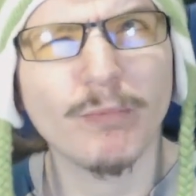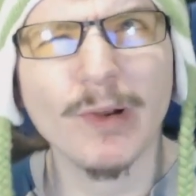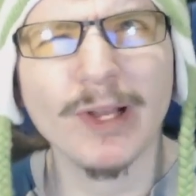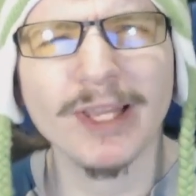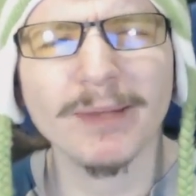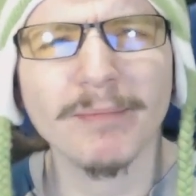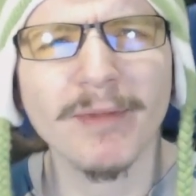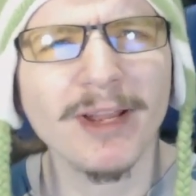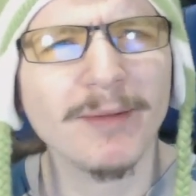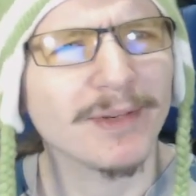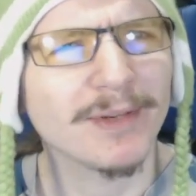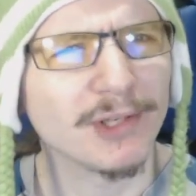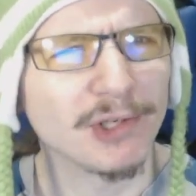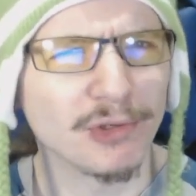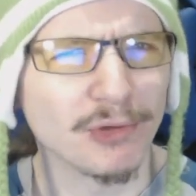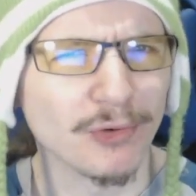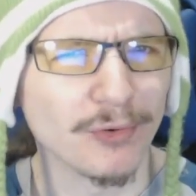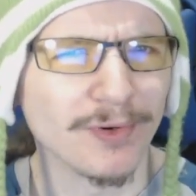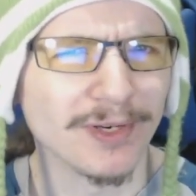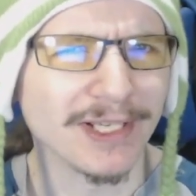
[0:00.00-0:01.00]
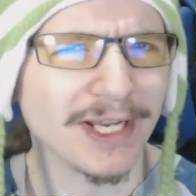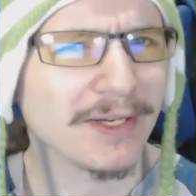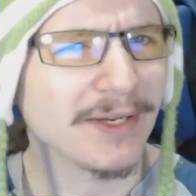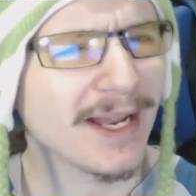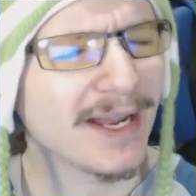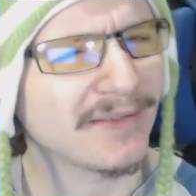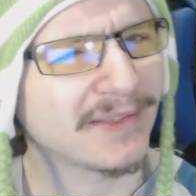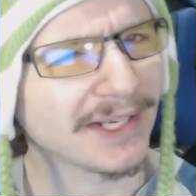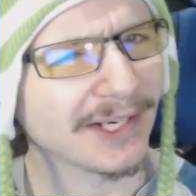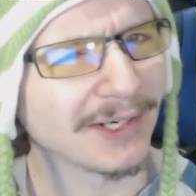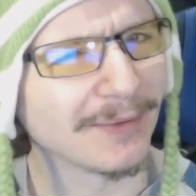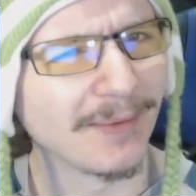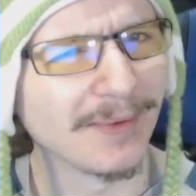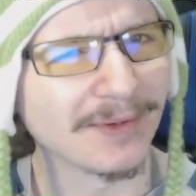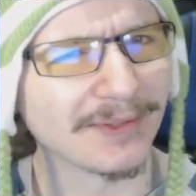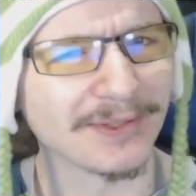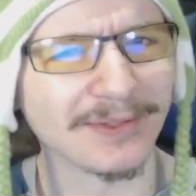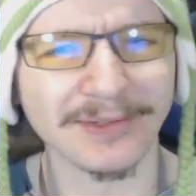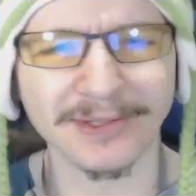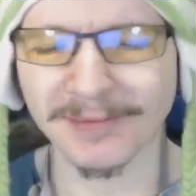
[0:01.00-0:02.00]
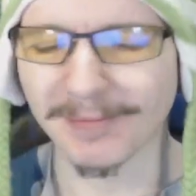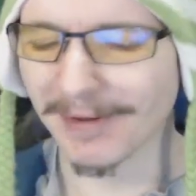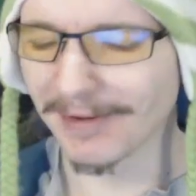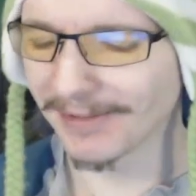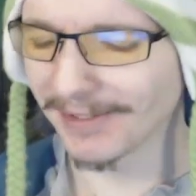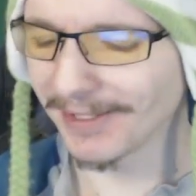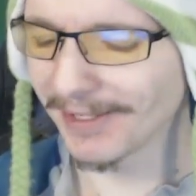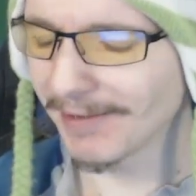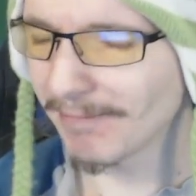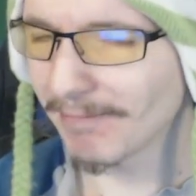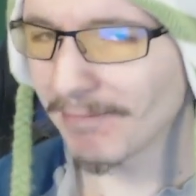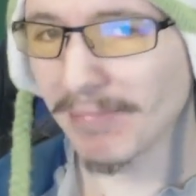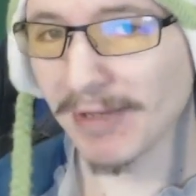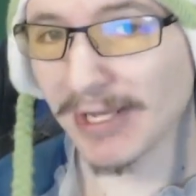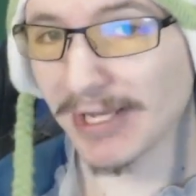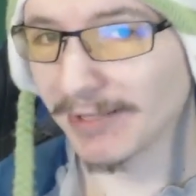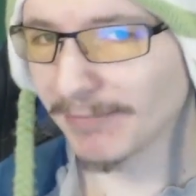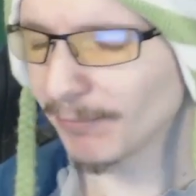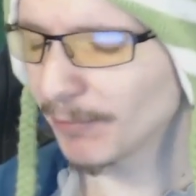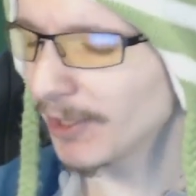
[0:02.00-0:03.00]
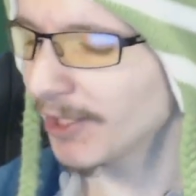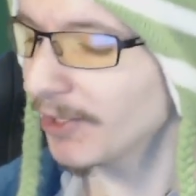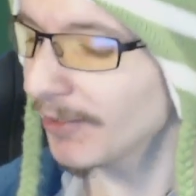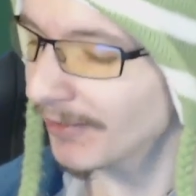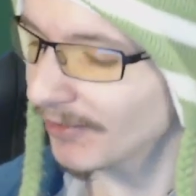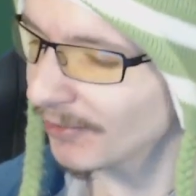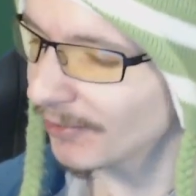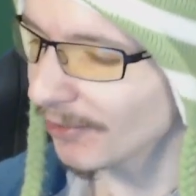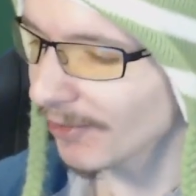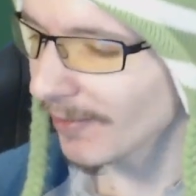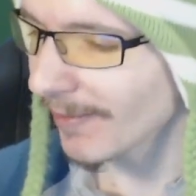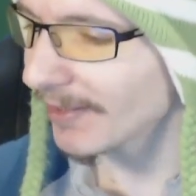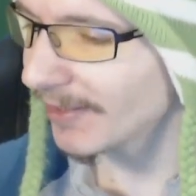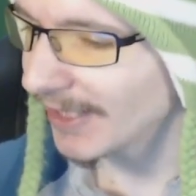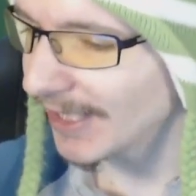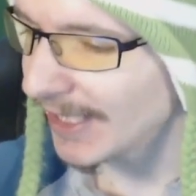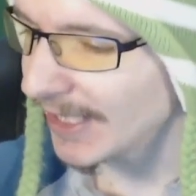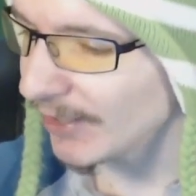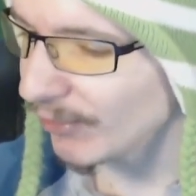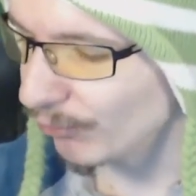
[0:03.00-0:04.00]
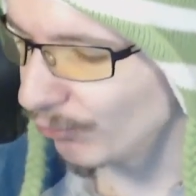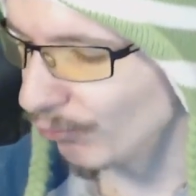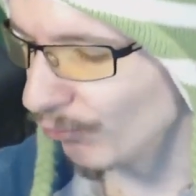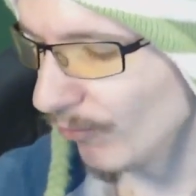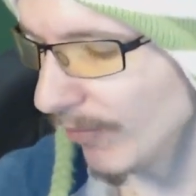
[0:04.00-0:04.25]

well, it might be a short one. I don't have terribly much to talk about today, but what I do have to talk about today is